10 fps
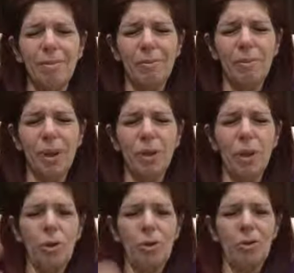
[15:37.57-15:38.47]

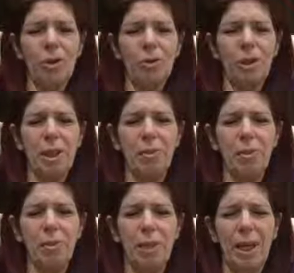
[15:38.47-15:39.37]
this all stems
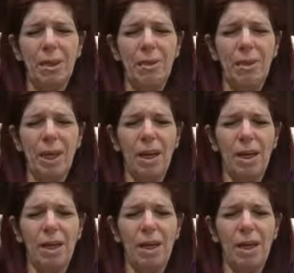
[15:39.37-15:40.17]
from Daniel dying.